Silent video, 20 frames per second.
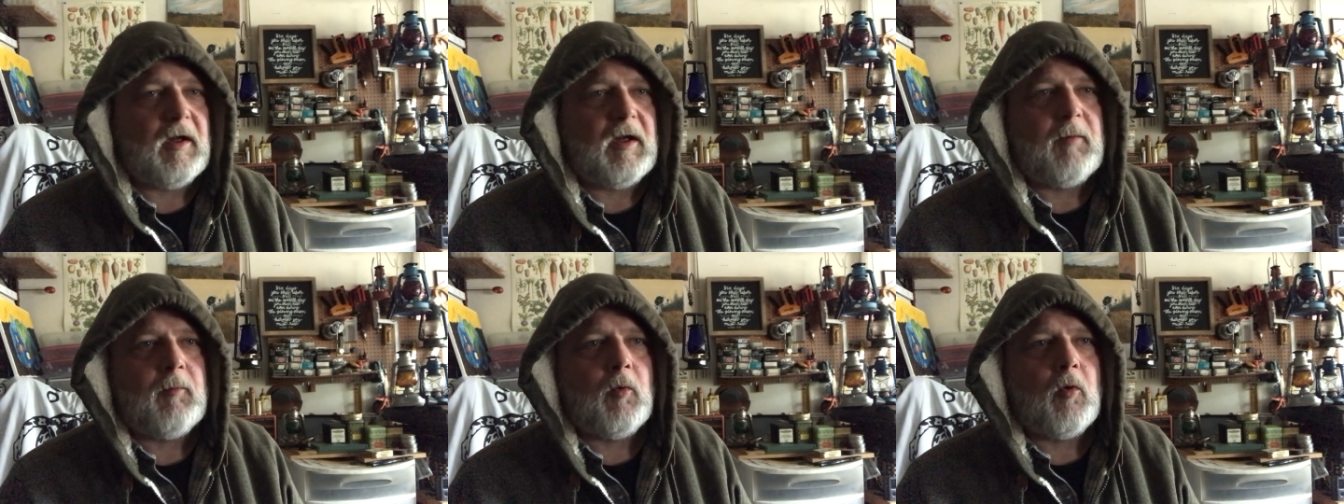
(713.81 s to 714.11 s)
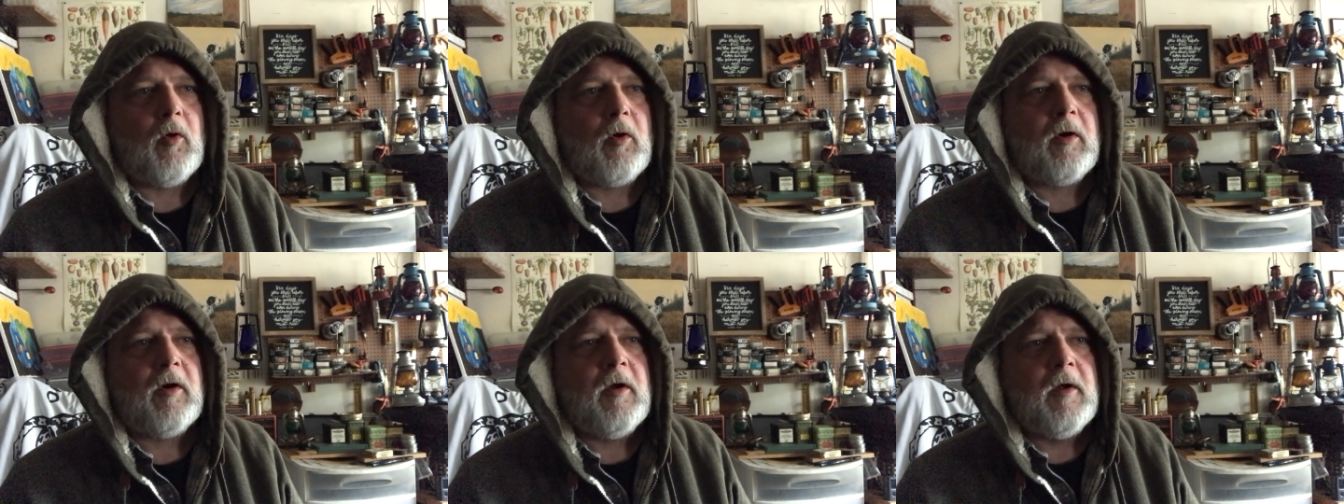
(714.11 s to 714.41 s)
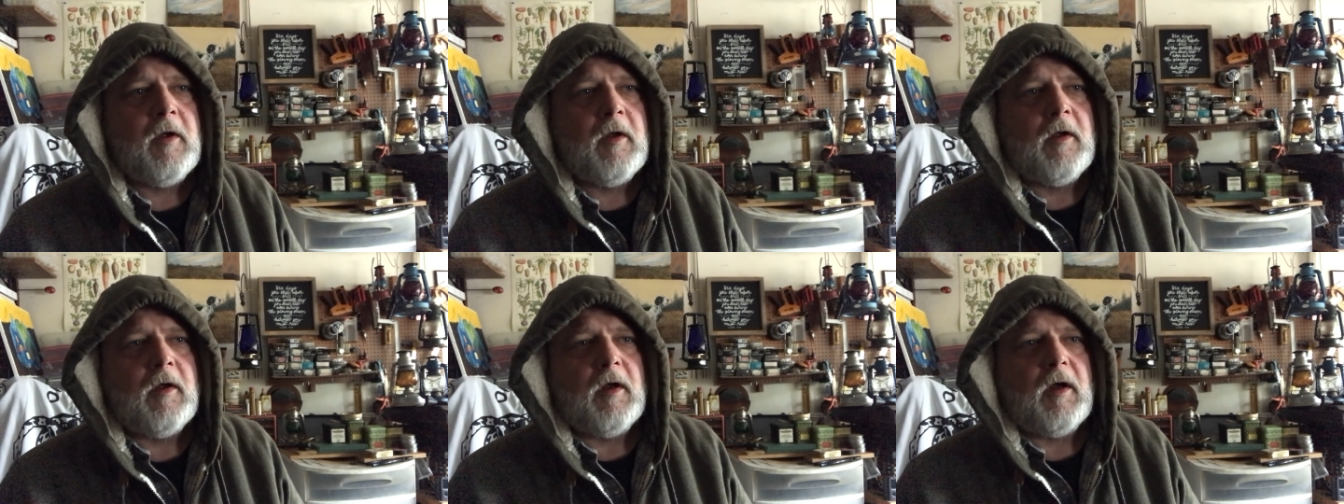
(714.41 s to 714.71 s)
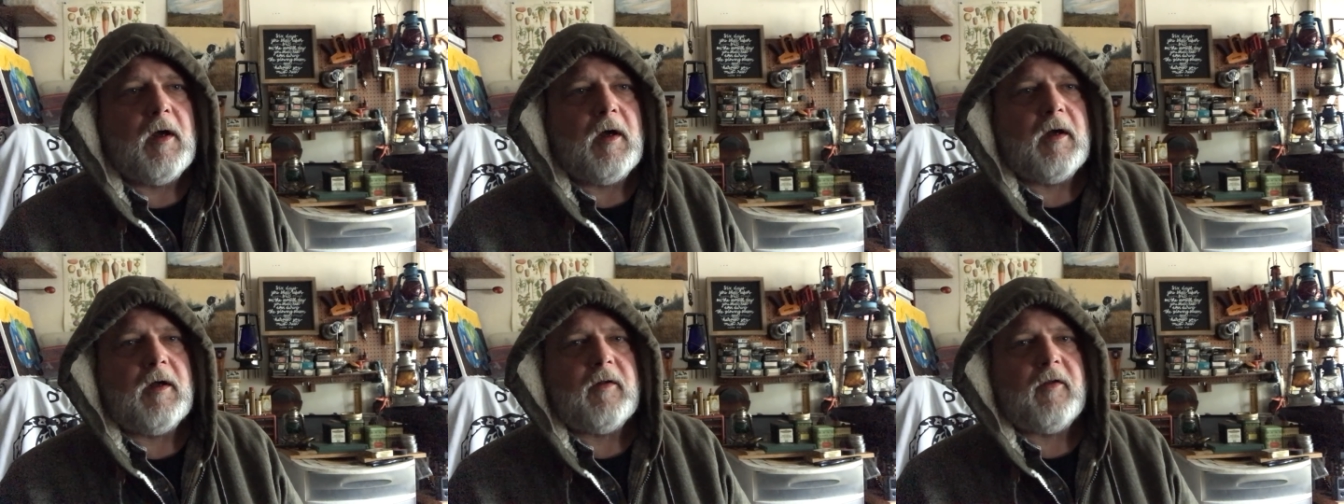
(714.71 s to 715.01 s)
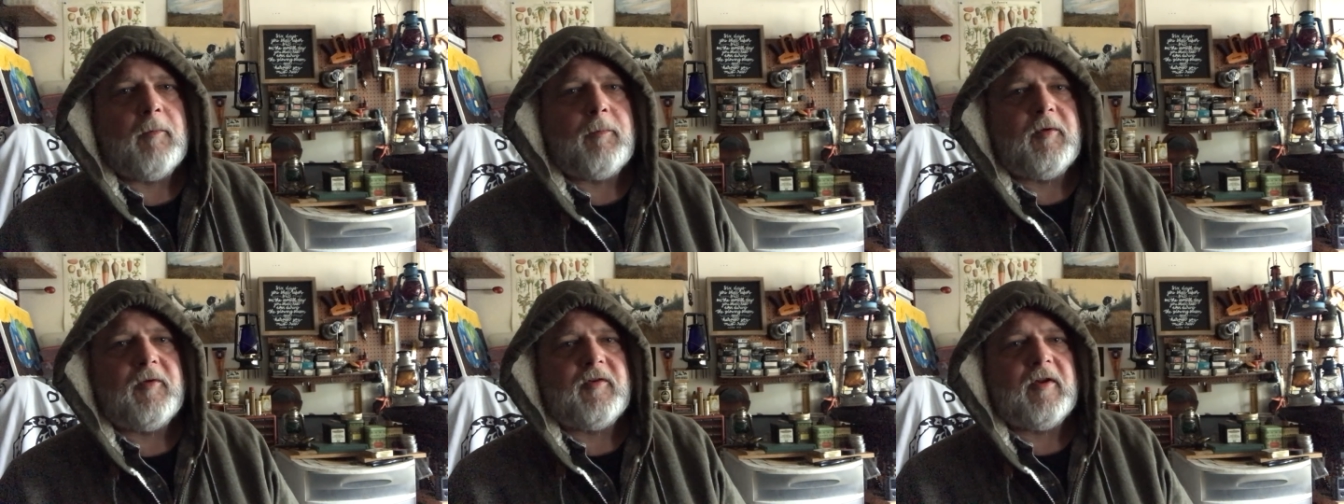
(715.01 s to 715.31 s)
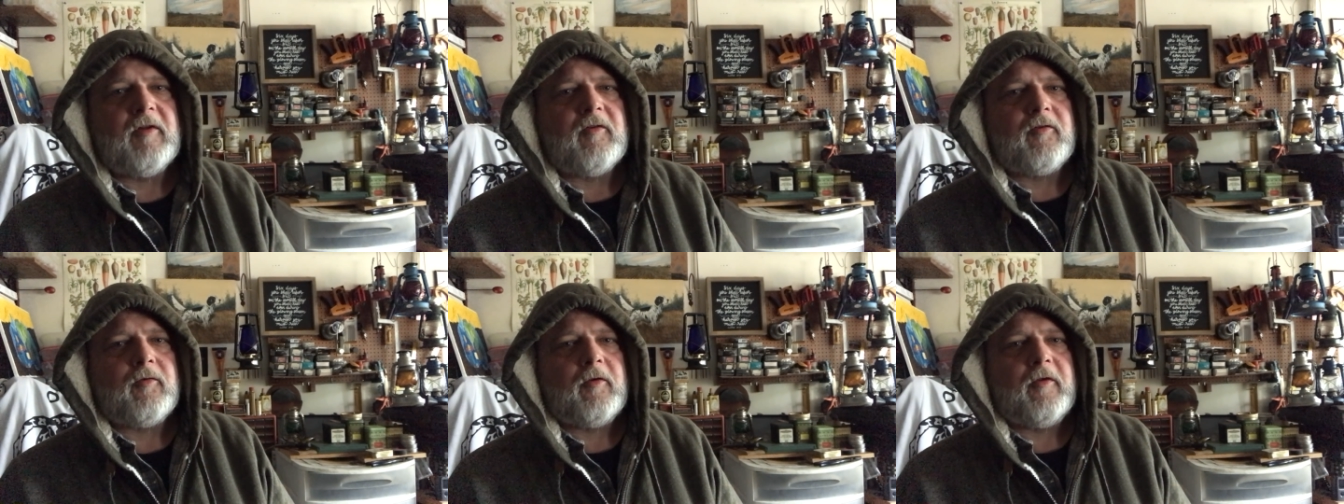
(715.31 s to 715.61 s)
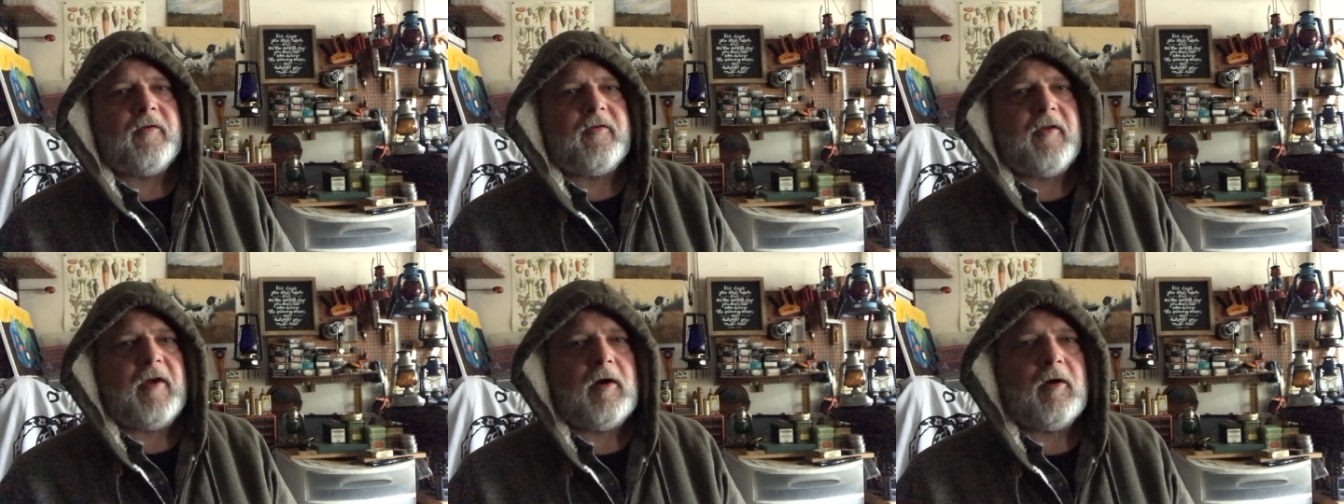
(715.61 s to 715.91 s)
anymore. Uh, the potential
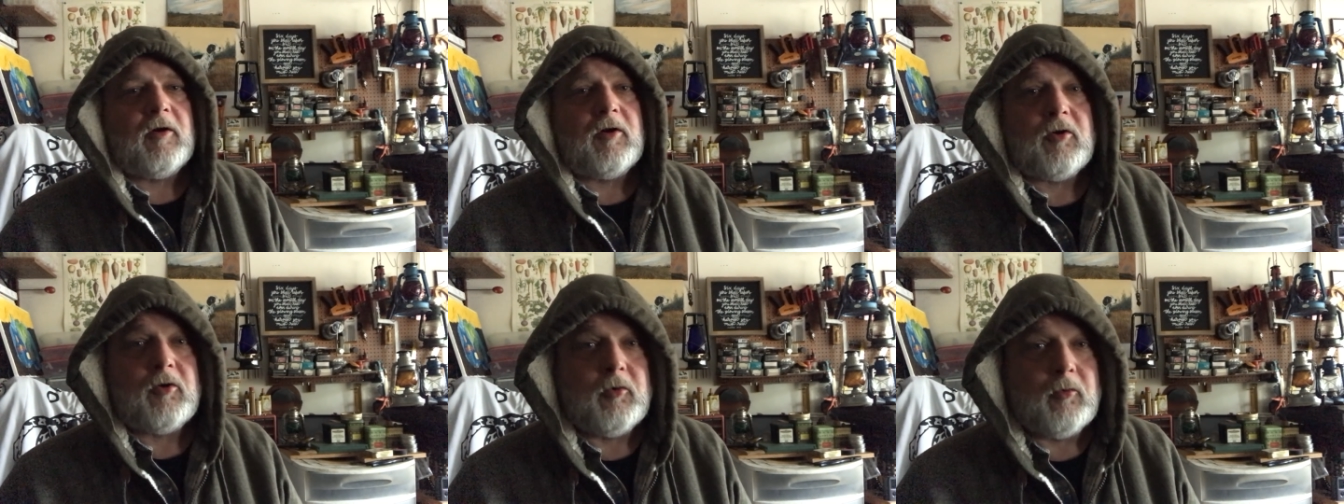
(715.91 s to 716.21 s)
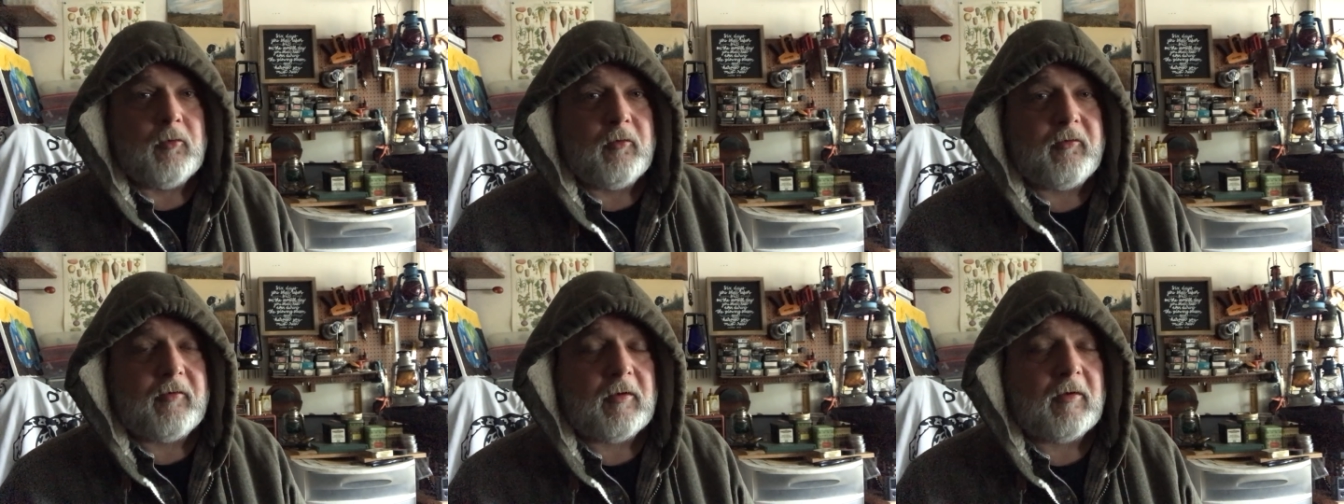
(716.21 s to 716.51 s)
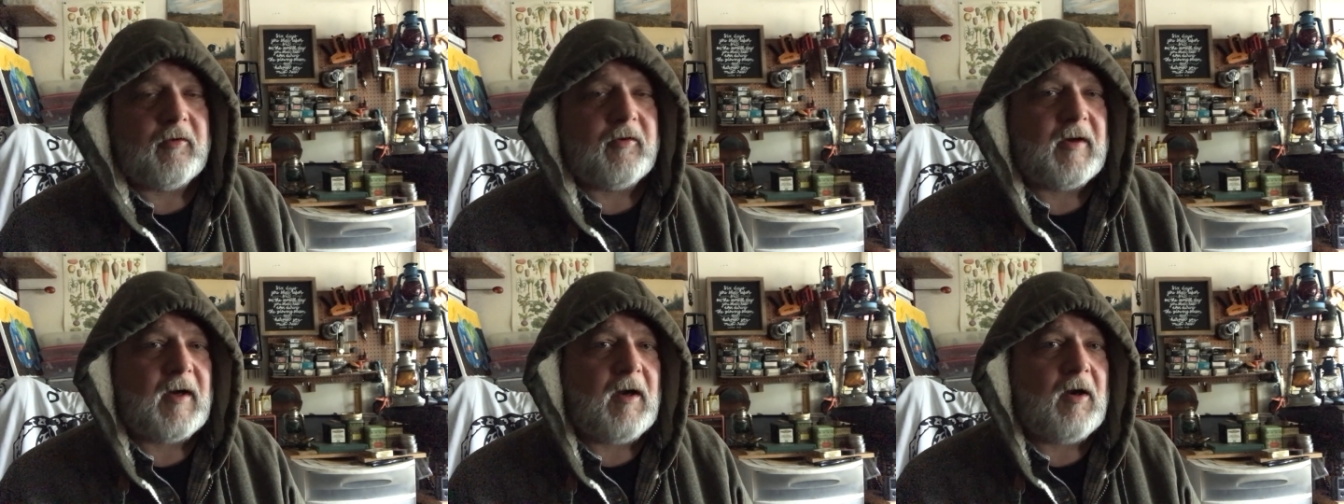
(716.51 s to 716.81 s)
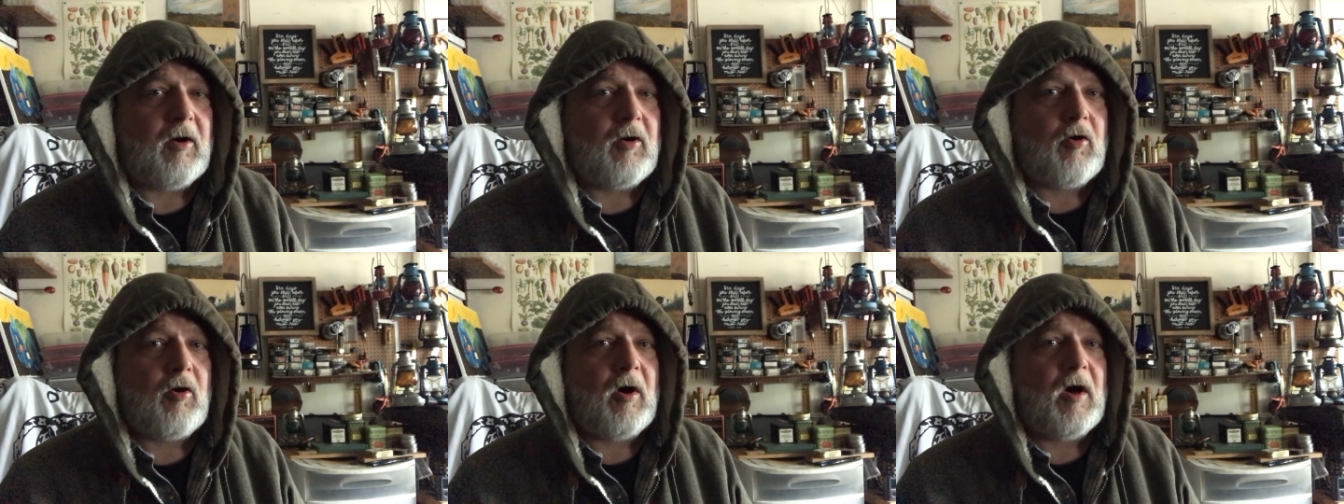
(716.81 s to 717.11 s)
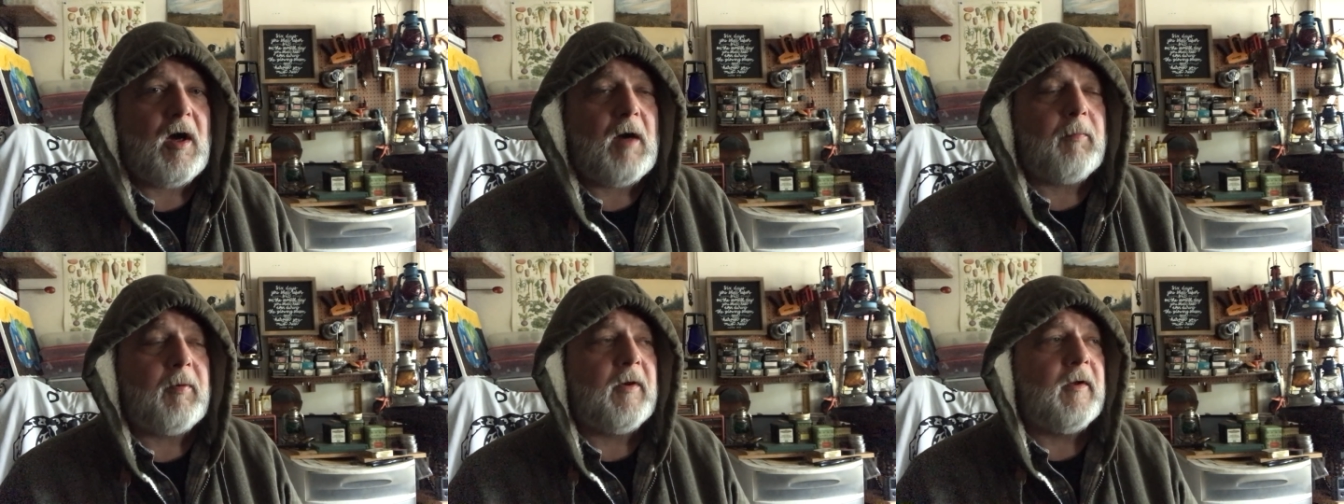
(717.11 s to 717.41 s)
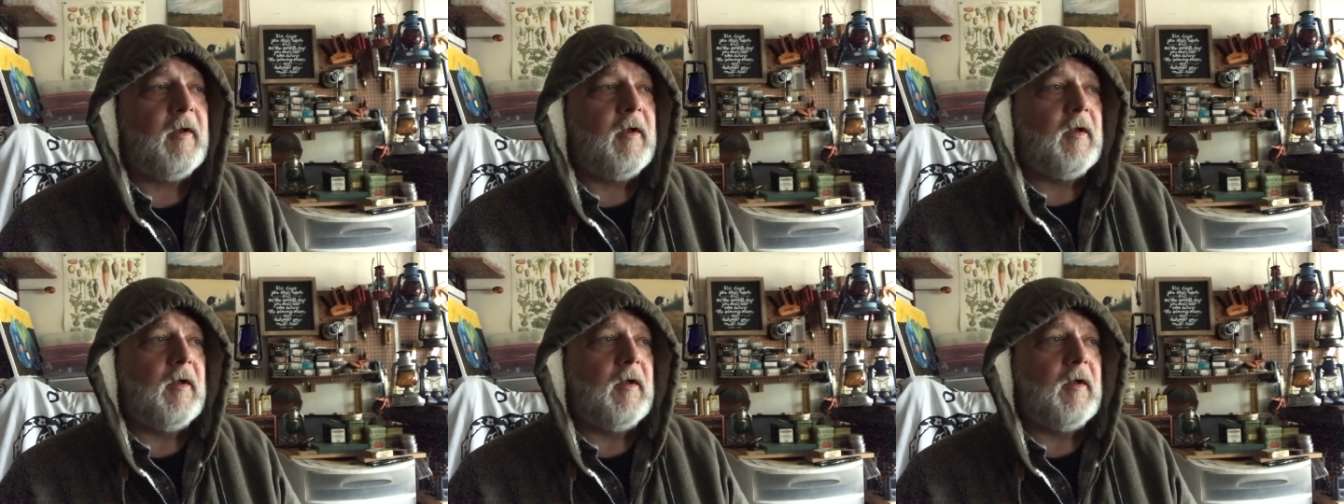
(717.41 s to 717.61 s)
is there to lose your entire crop.